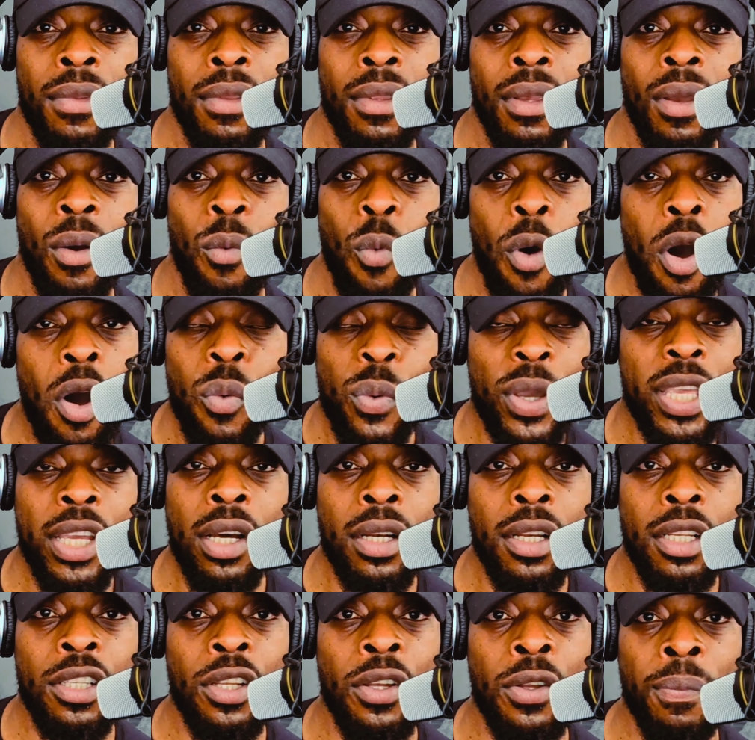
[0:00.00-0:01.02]
What are we
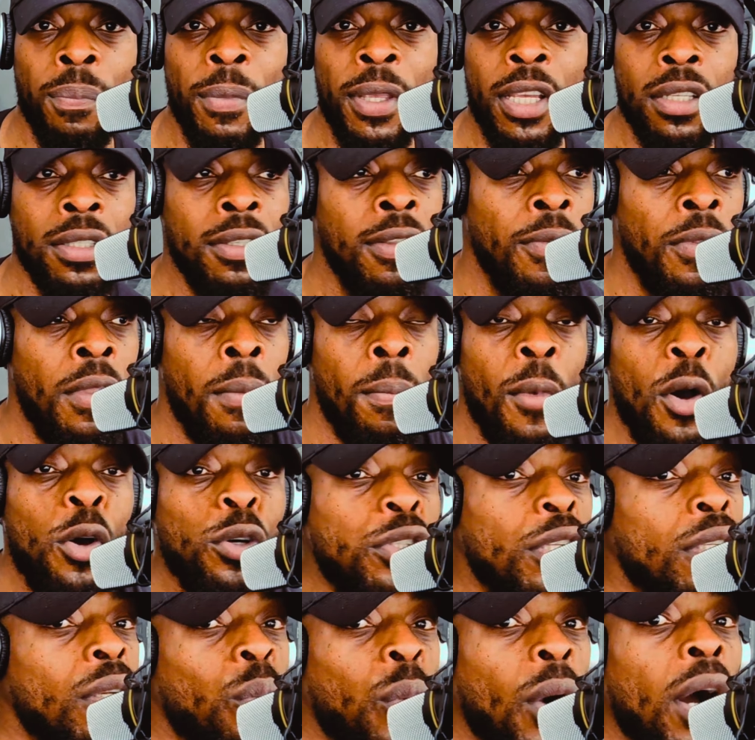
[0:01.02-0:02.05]
going to do? Because most
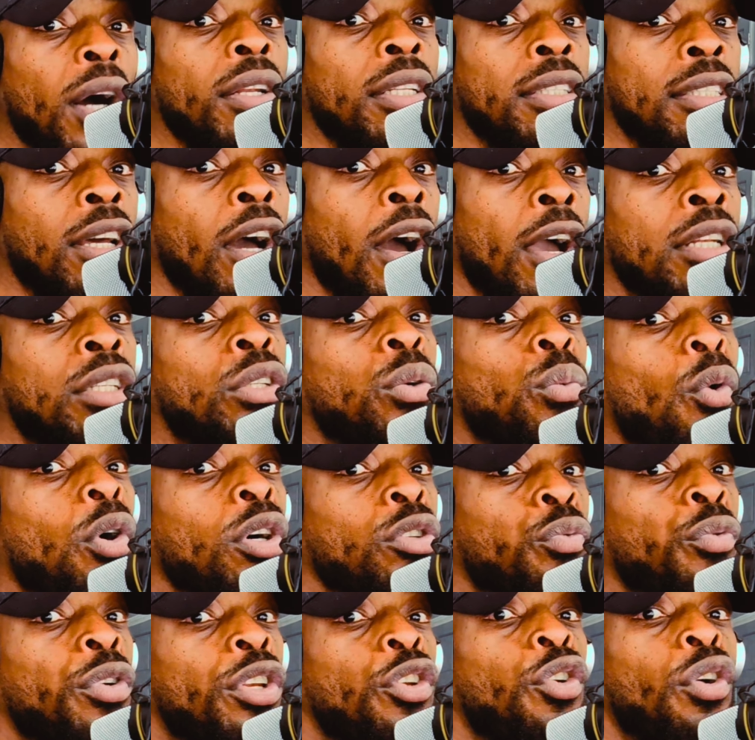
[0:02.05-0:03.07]
of the world is going towards
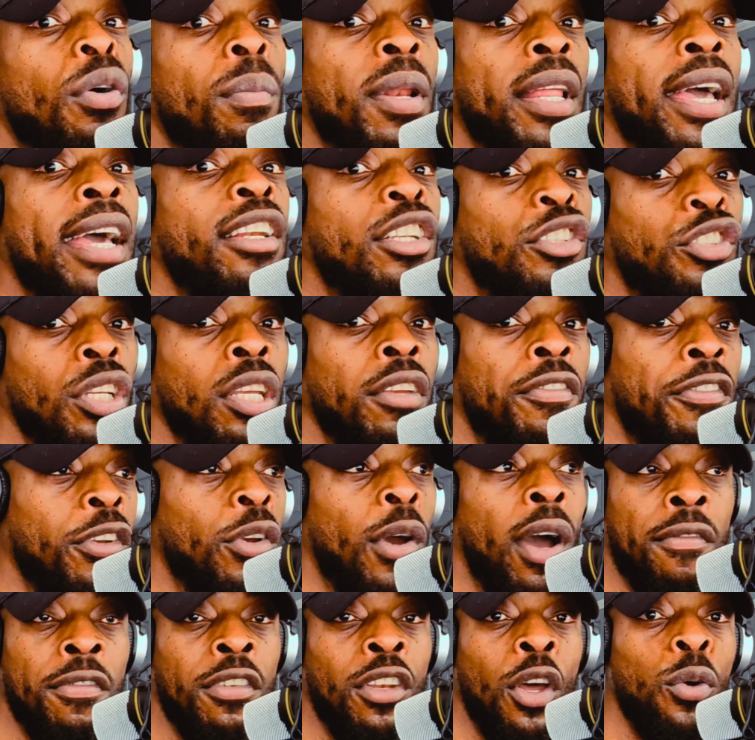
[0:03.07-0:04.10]
renewable energy, if you
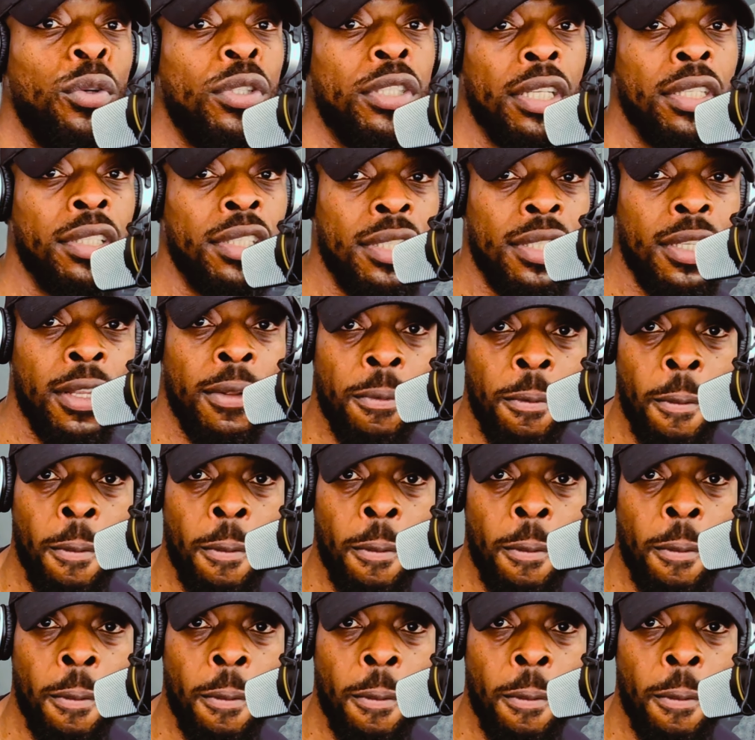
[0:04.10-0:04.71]
haven't noticed.